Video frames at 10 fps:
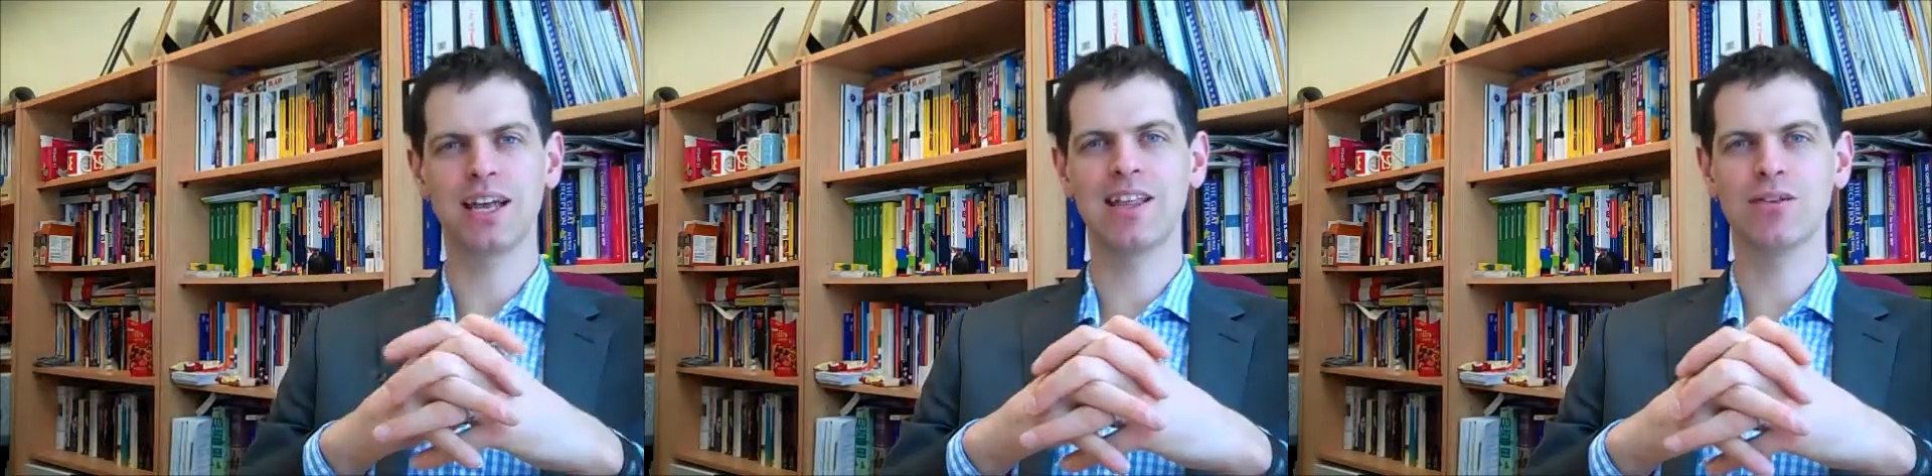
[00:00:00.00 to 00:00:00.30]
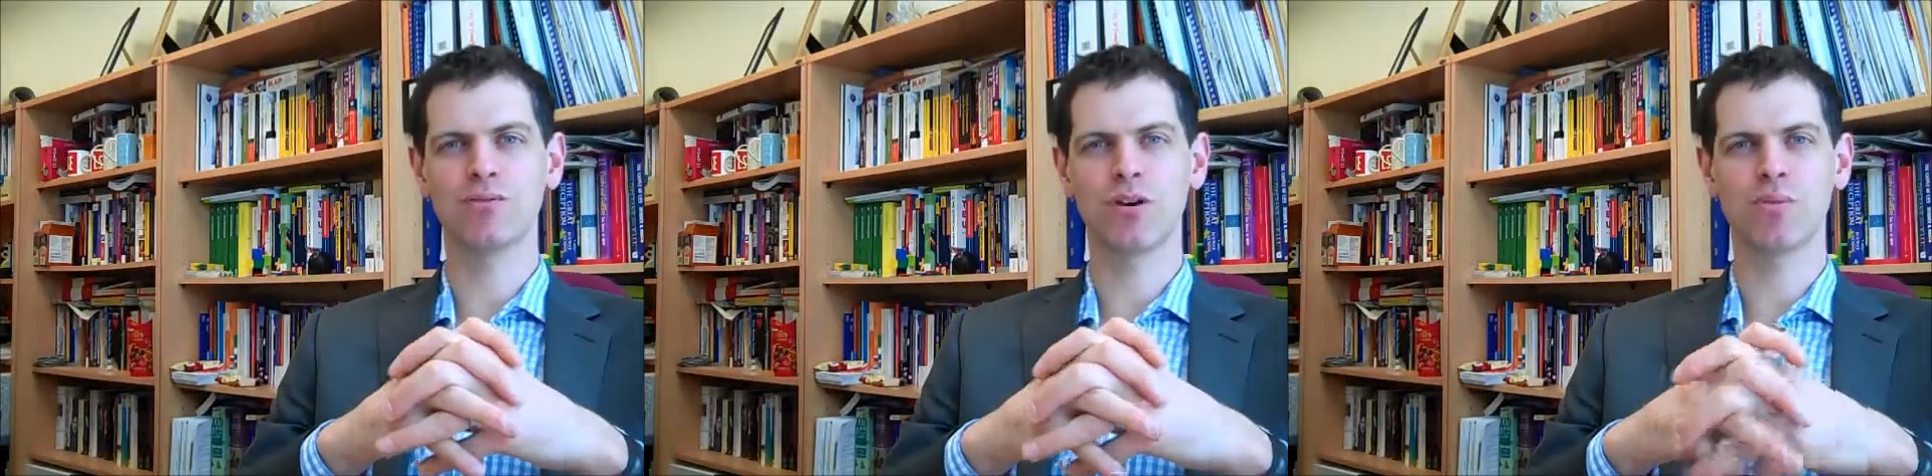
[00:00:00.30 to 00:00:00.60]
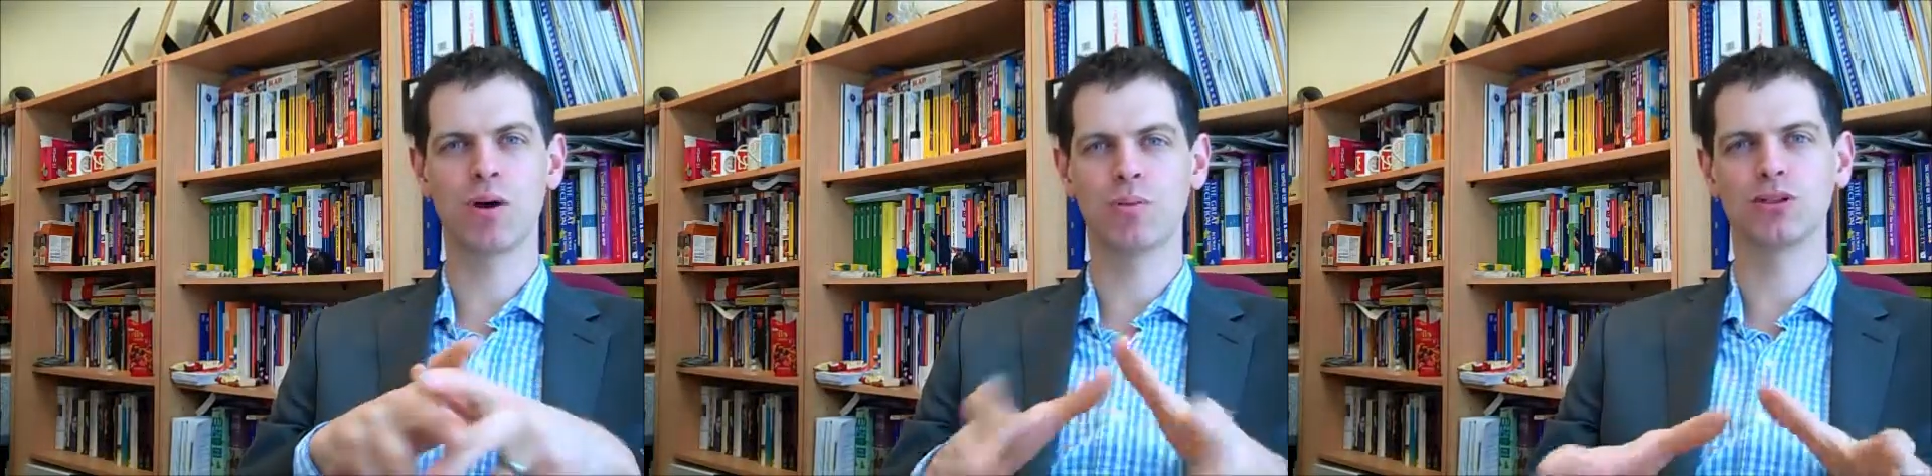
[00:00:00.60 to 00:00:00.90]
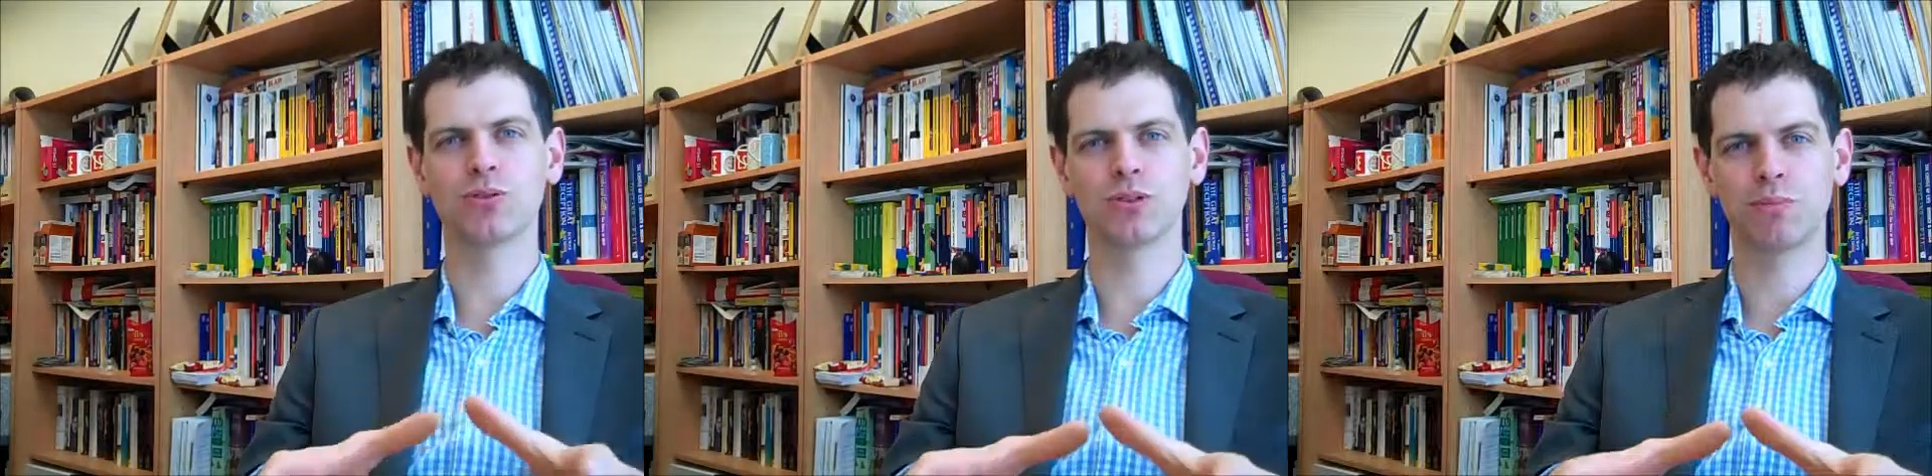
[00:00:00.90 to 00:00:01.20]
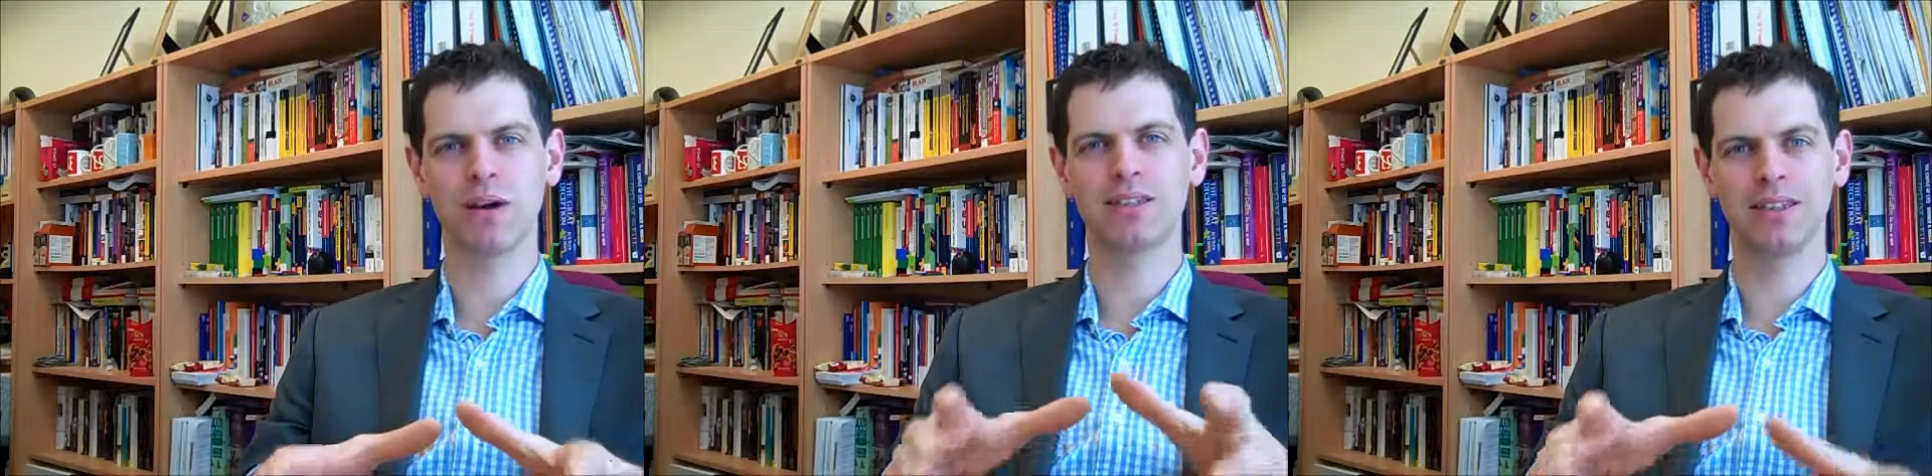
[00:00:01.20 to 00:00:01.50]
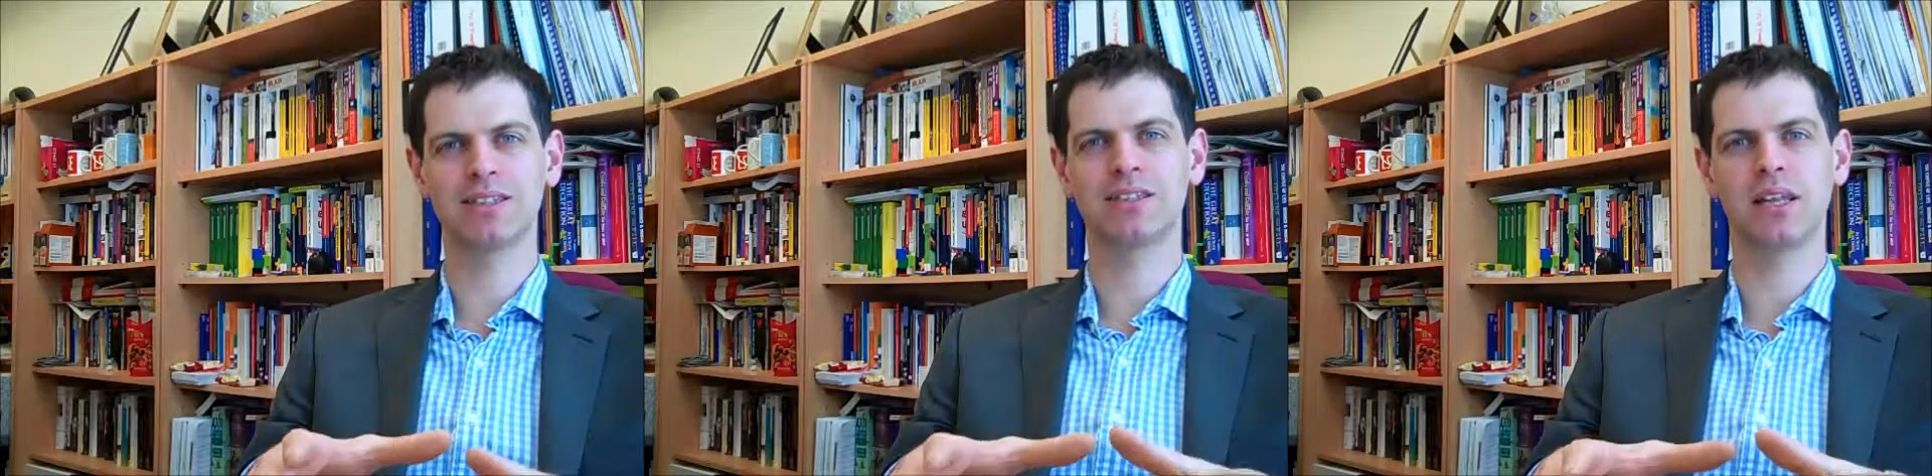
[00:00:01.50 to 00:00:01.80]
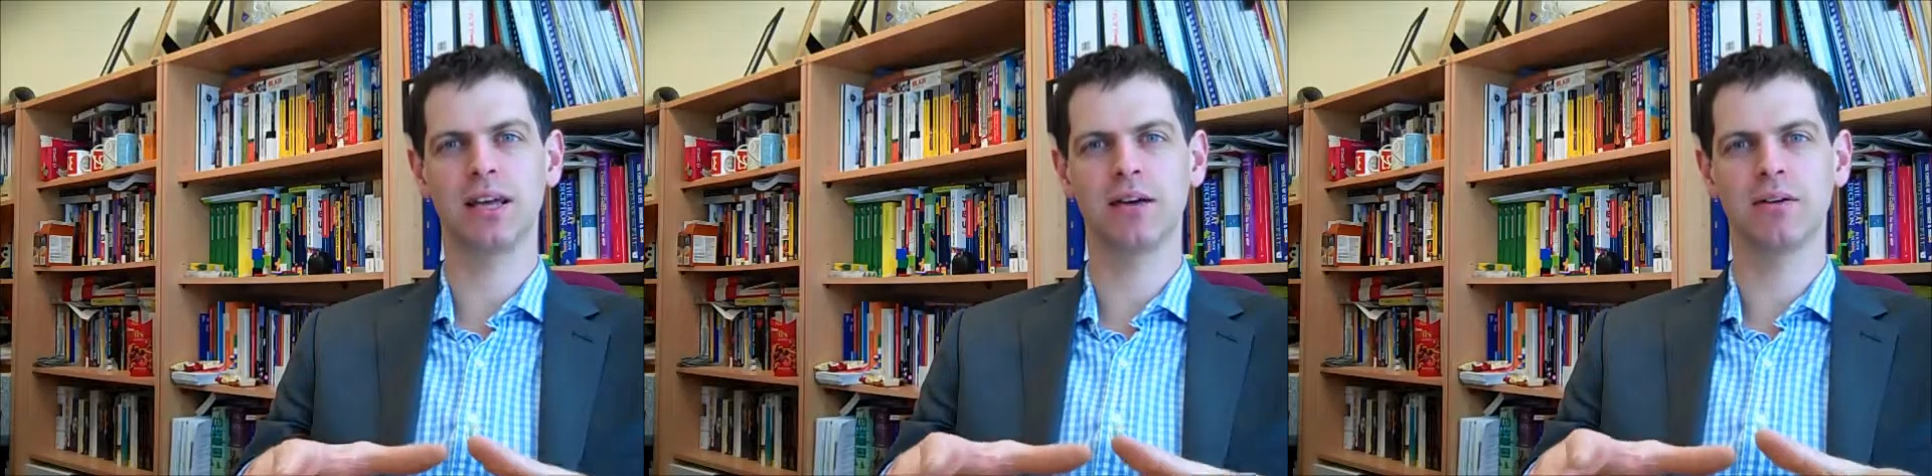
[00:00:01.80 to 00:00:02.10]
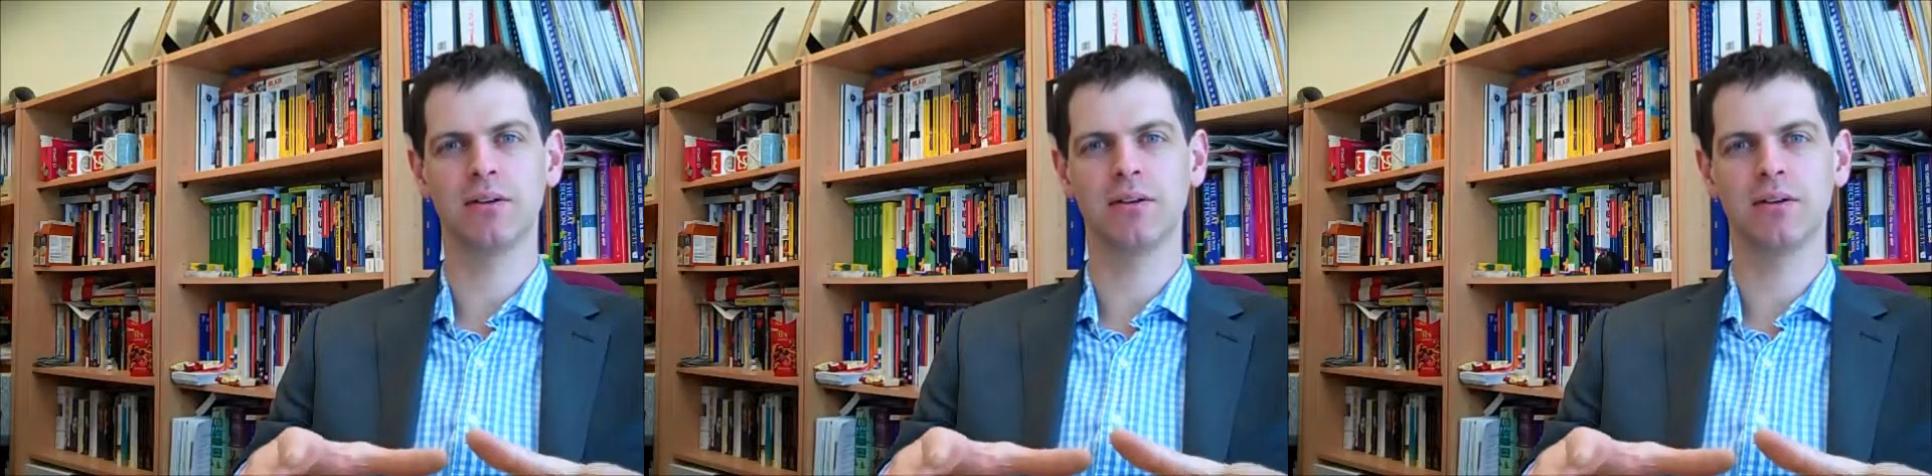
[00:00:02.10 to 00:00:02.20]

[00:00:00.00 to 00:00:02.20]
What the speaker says: in the room when we talked about this thing.